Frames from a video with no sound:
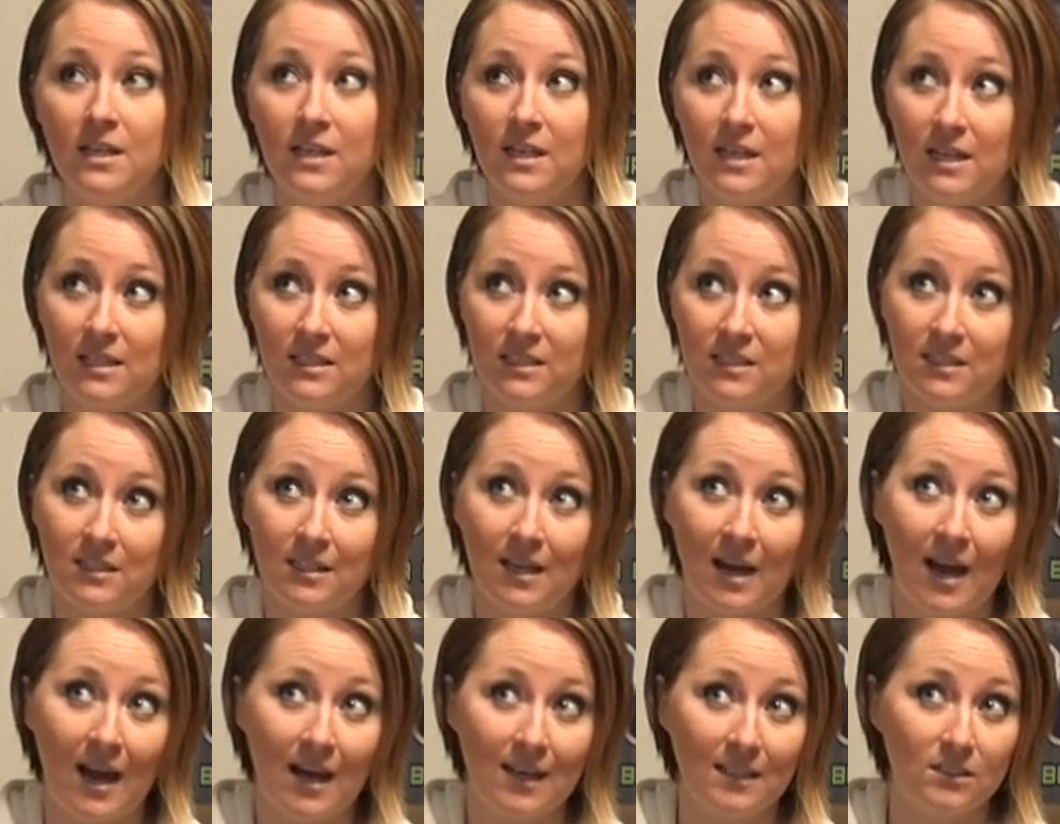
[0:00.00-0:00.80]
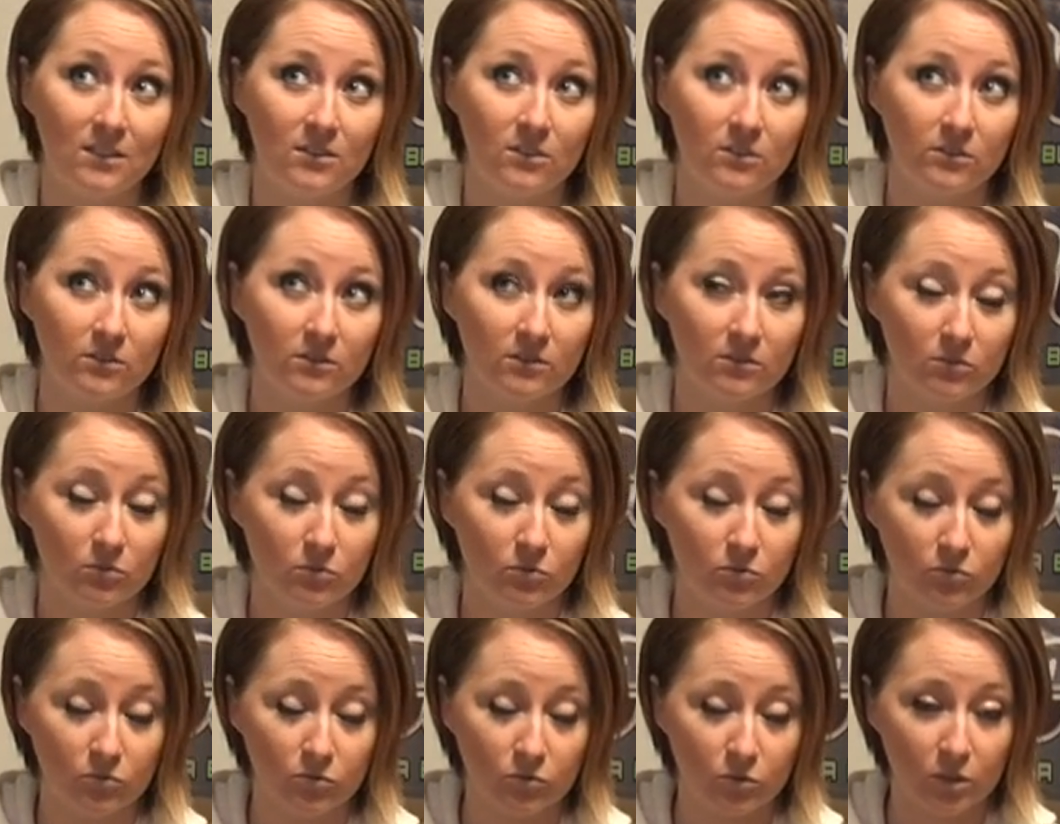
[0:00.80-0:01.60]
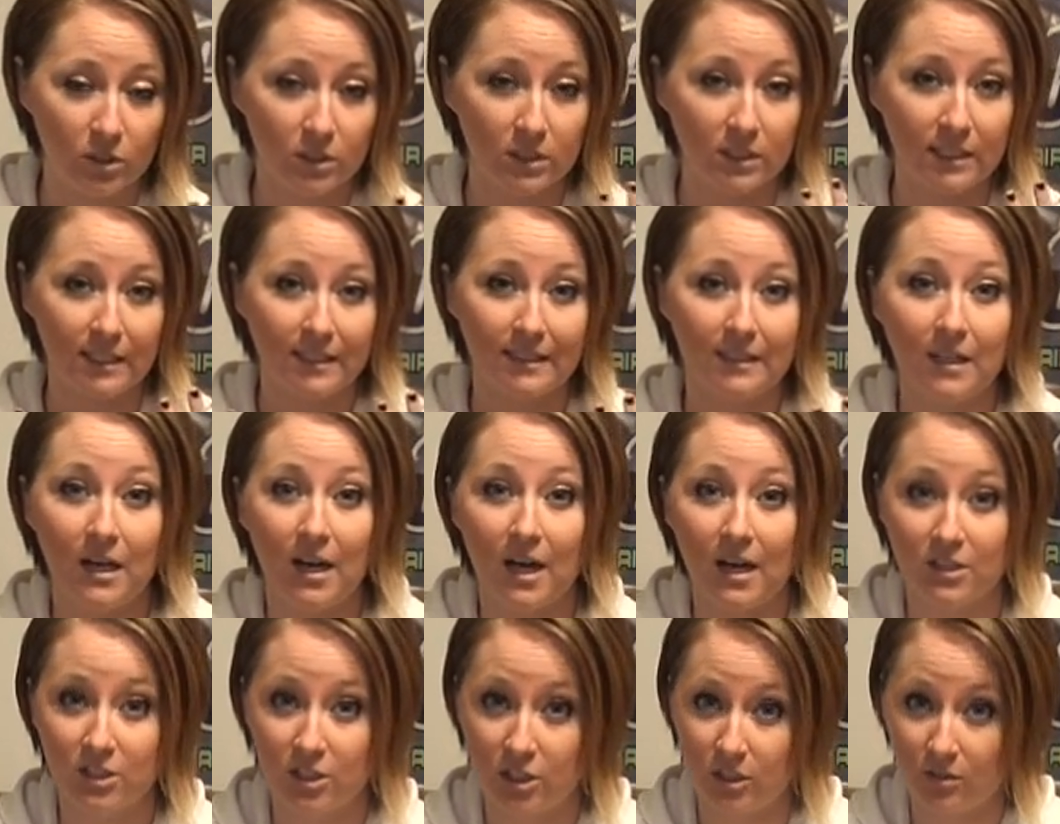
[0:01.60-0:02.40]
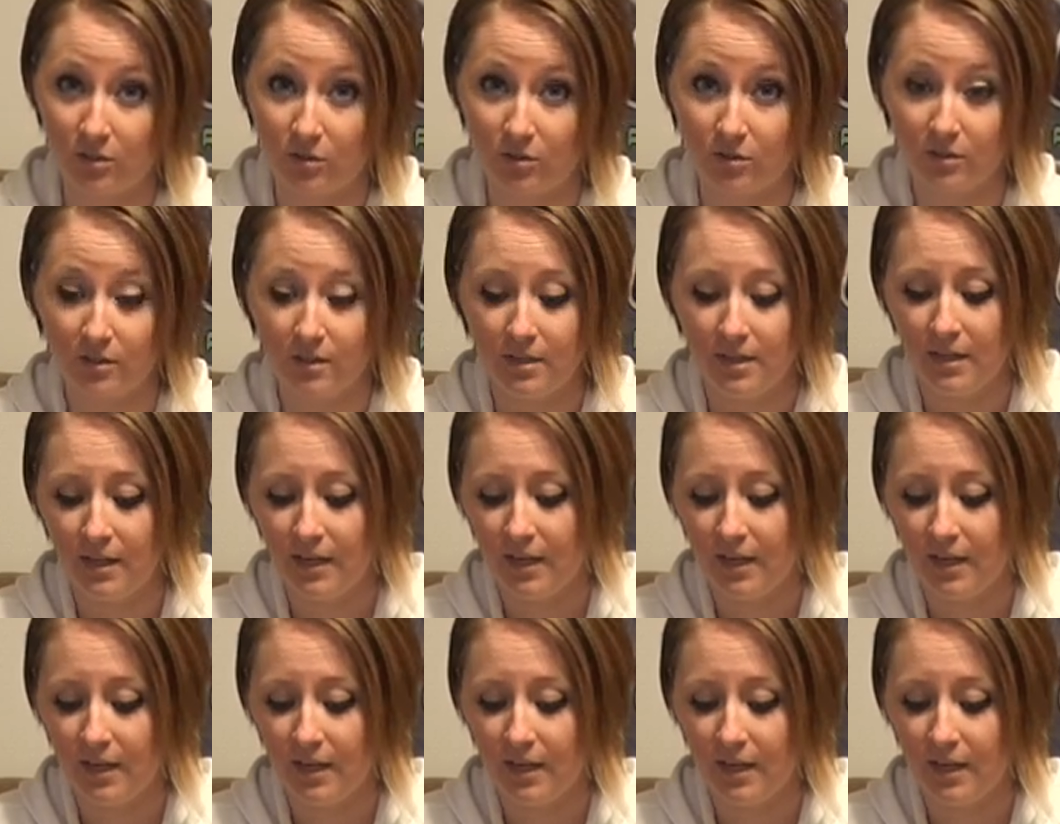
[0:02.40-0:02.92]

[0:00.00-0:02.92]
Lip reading: is not really logical.